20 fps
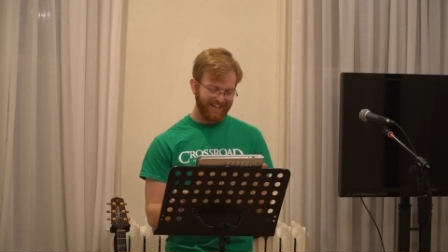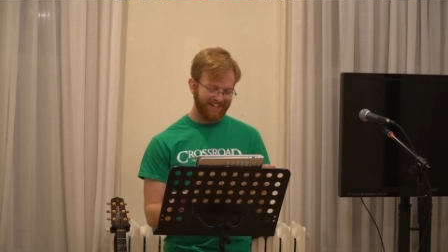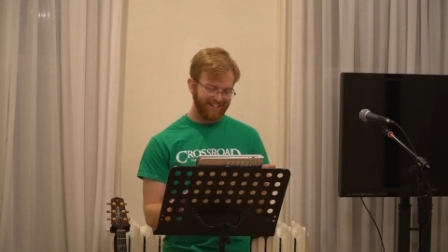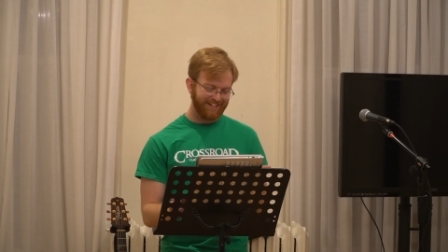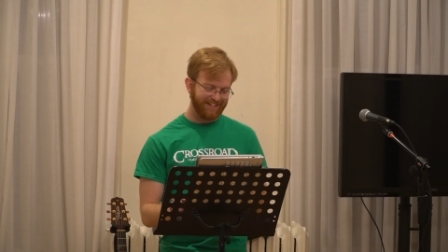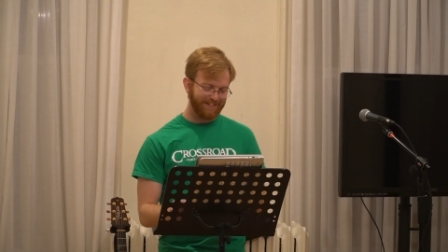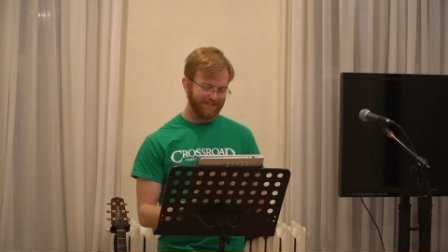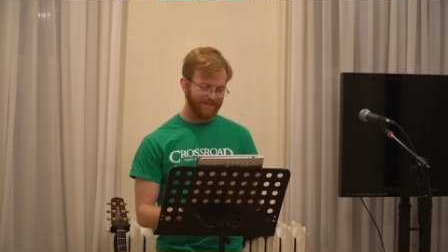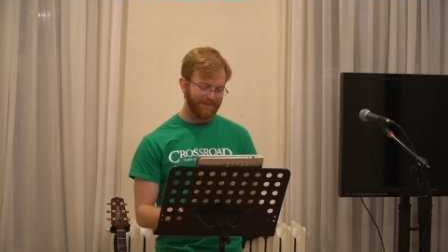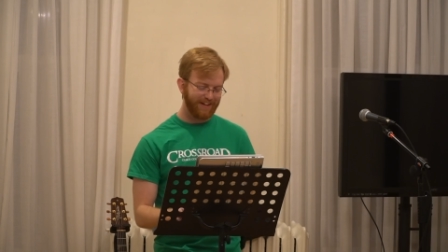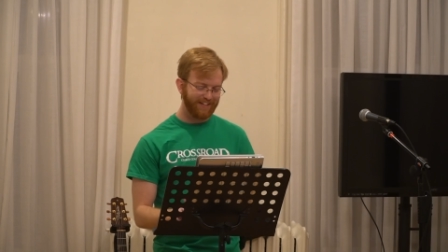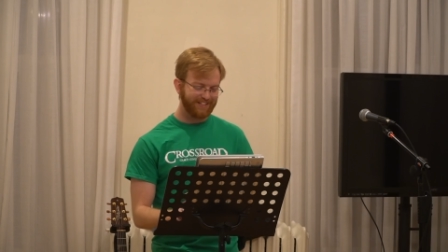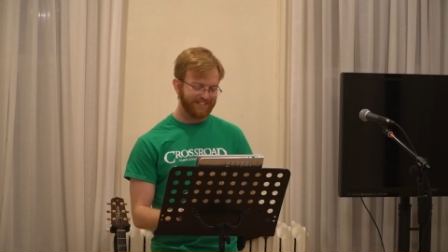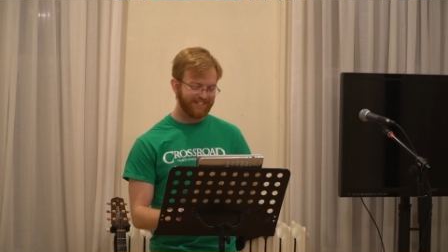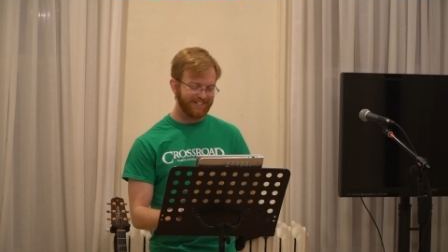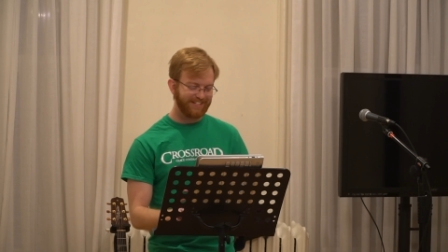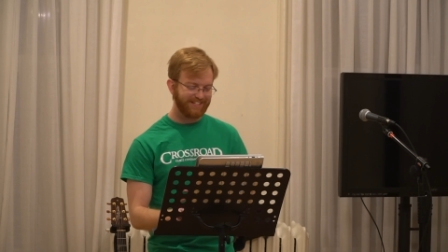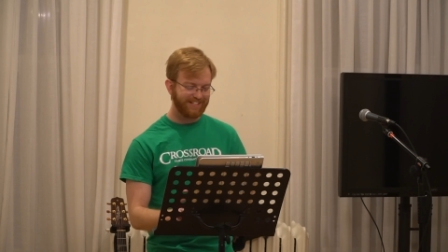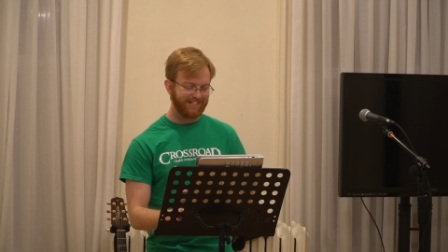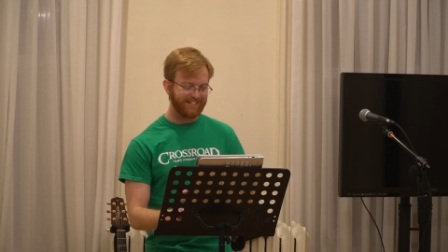and while at
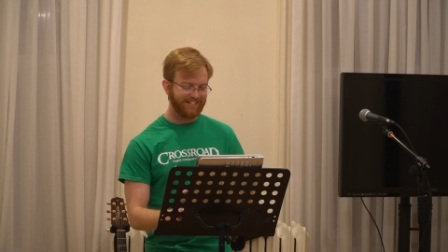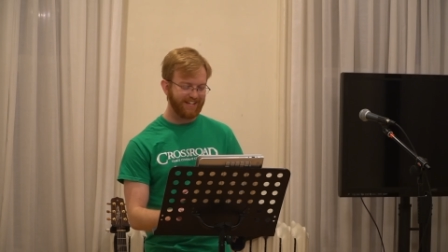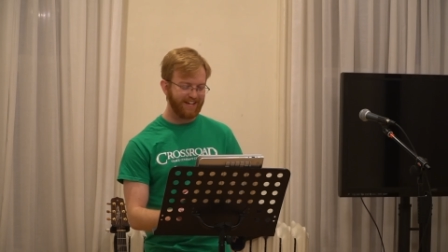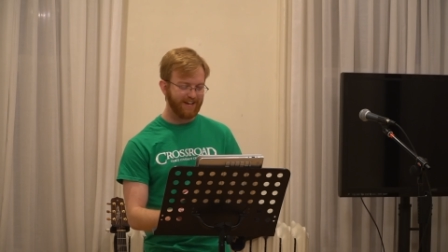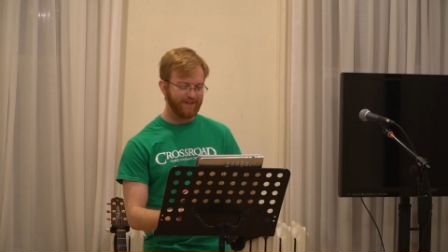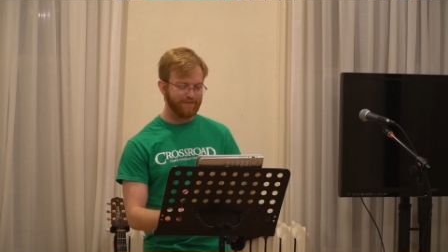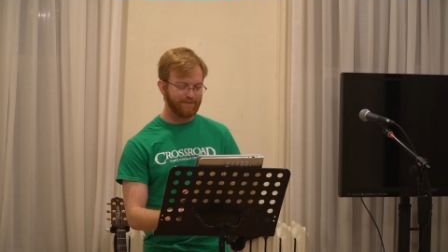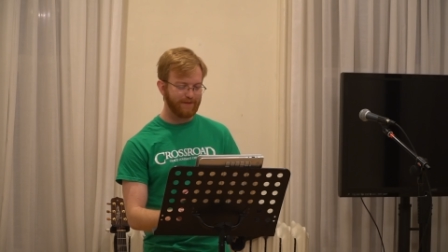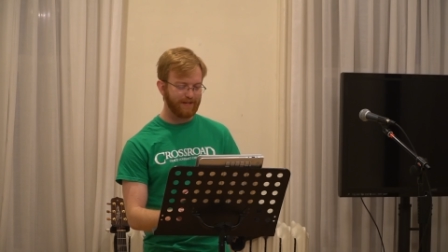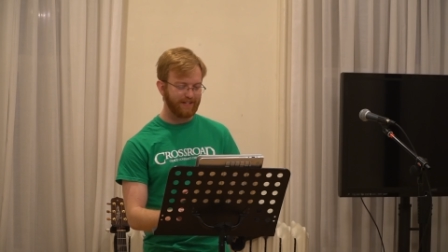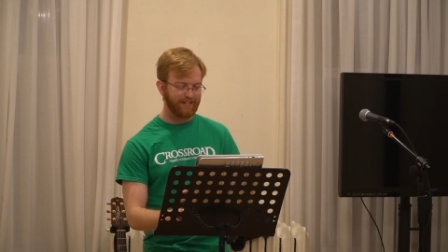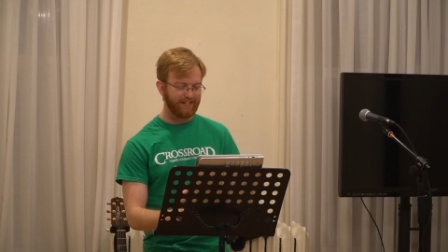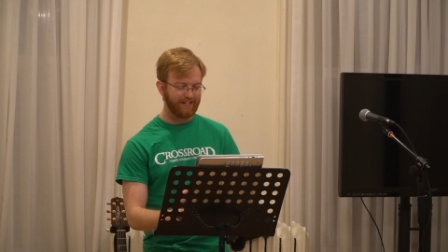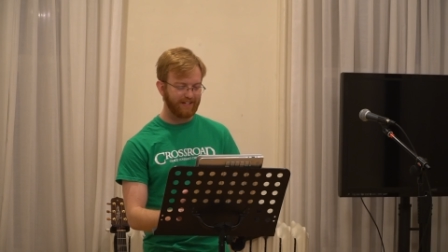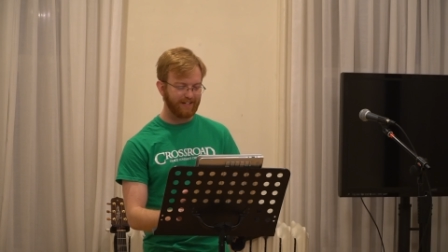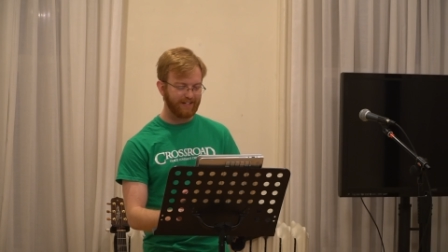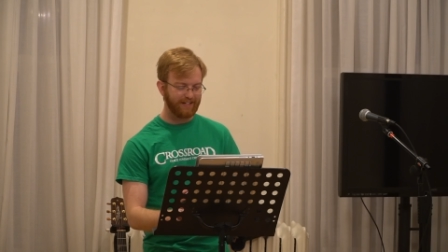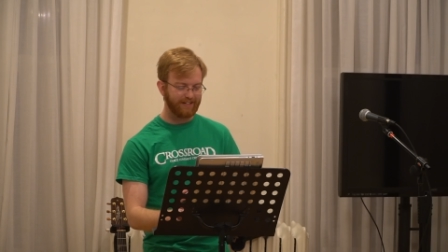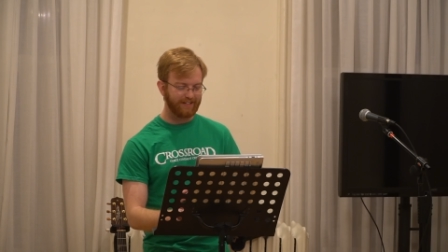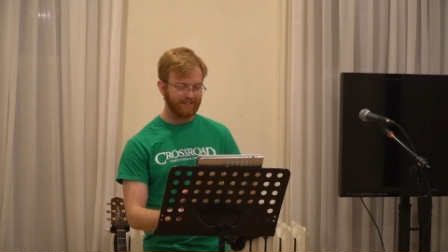GCC, I've been
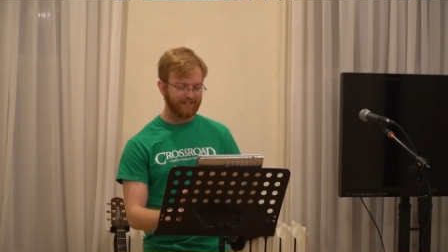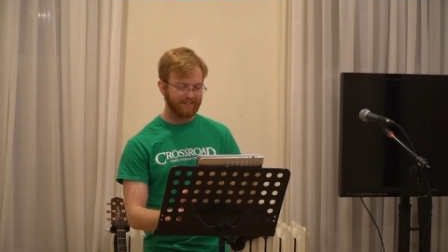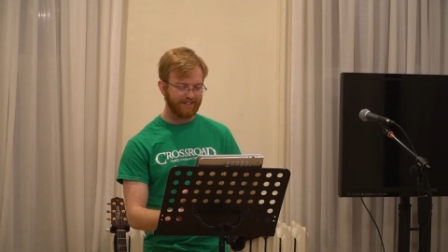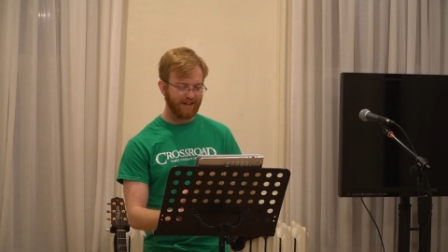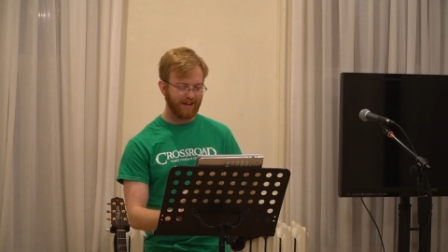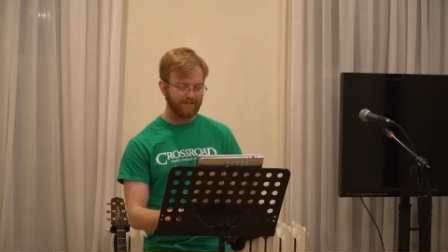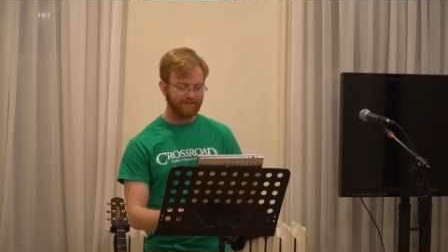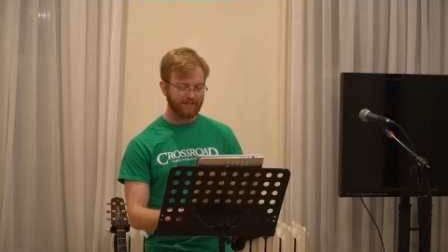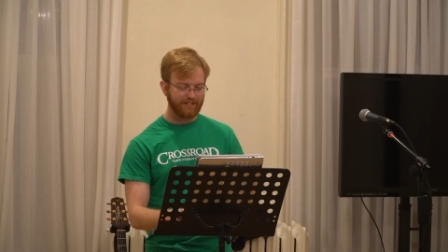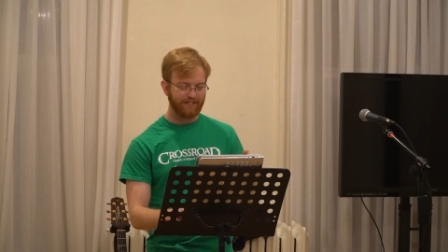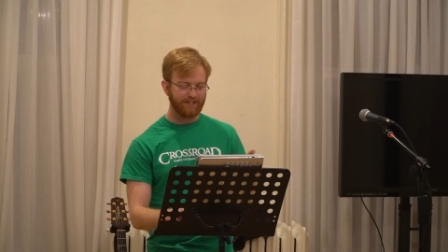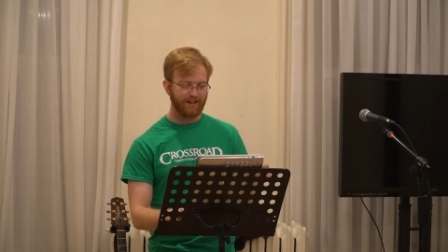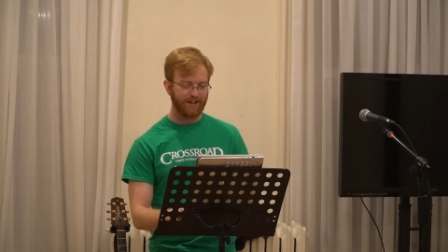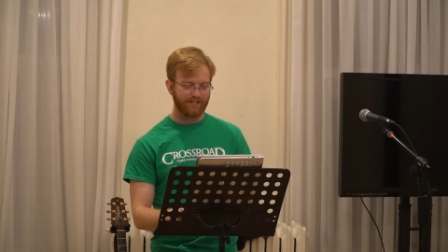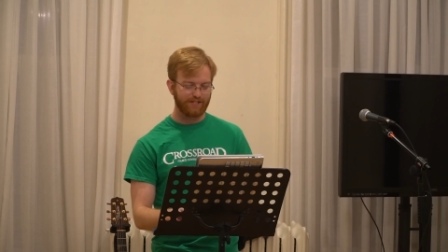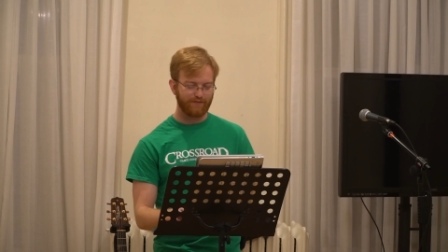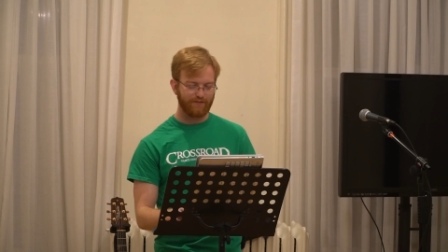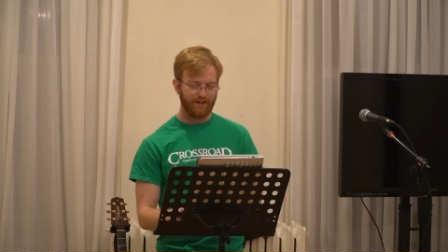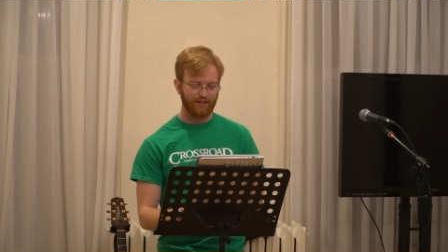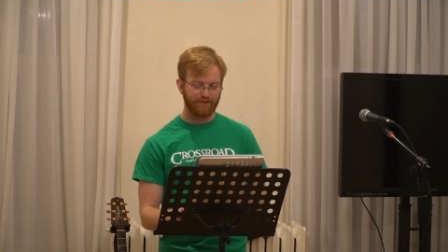uh, I've seen
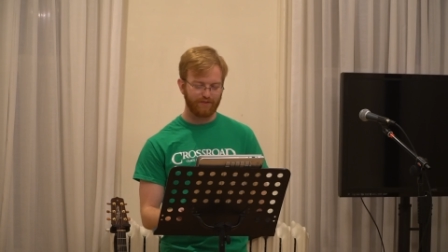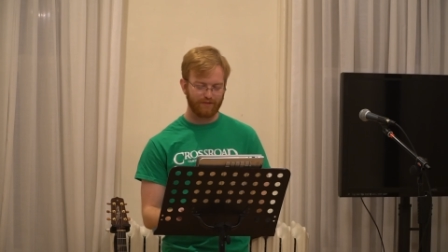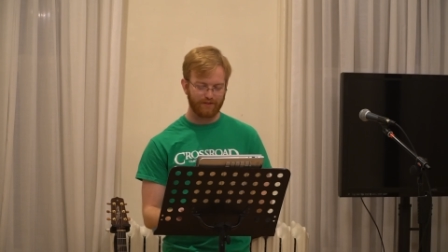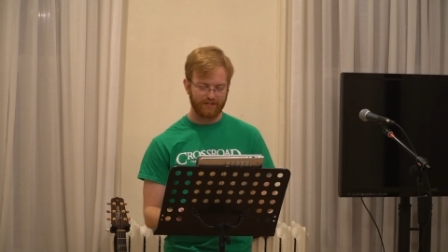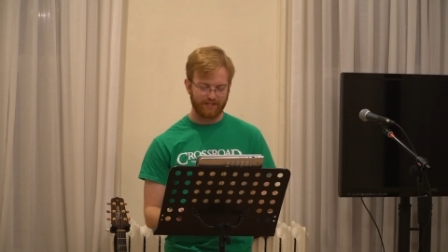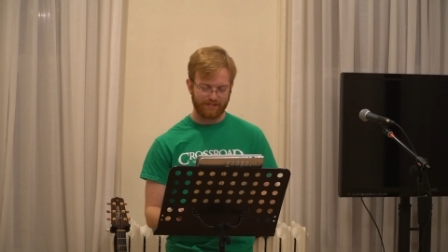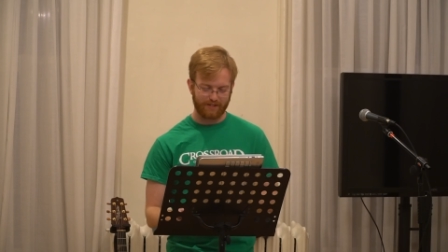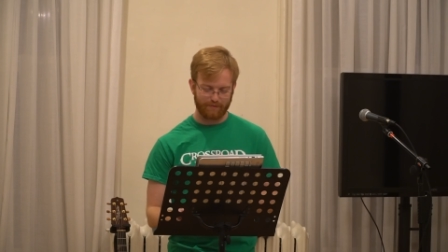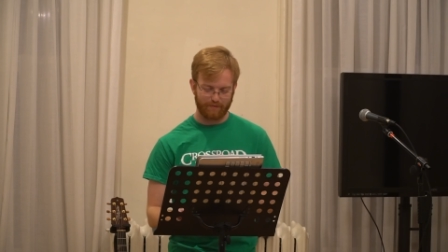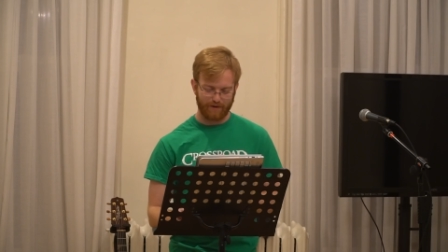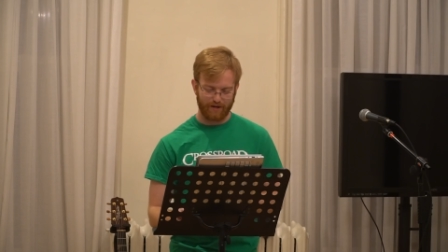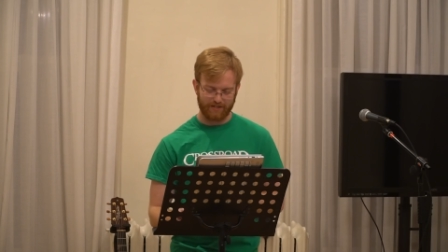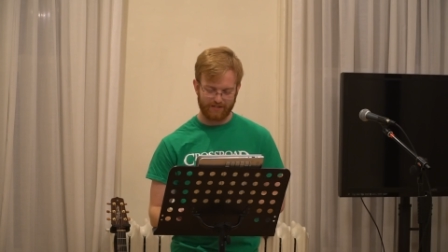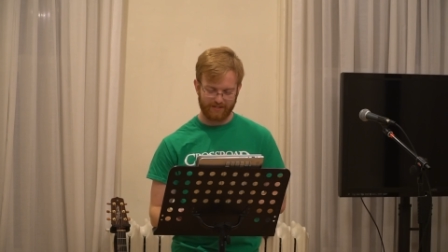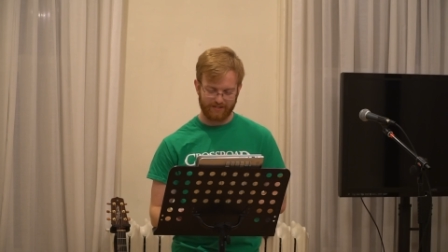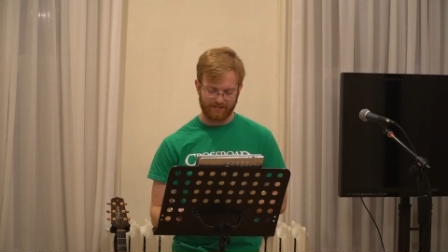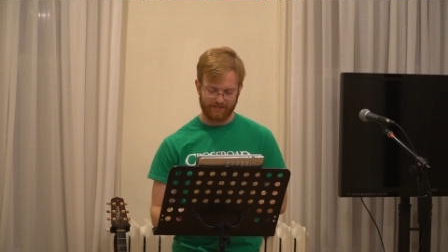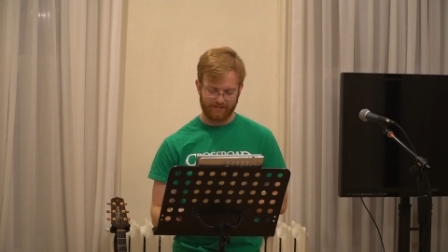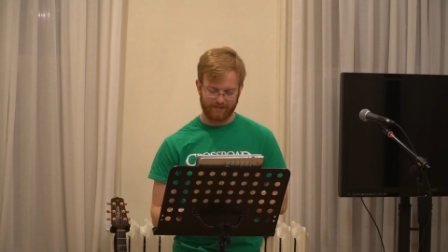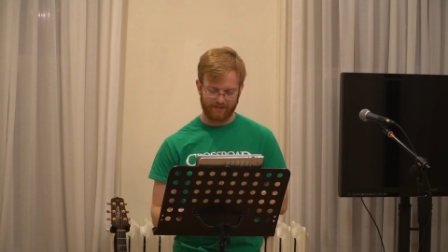God's faithfulness and
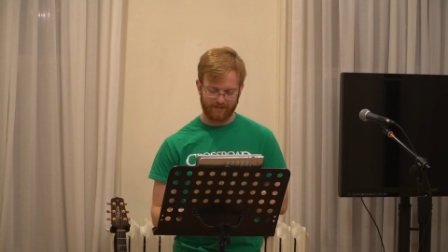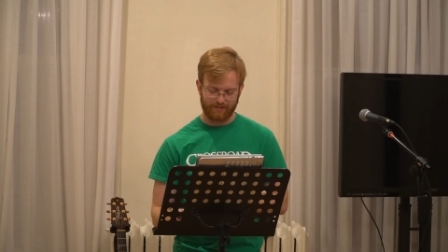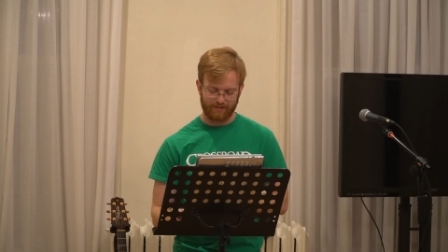presence,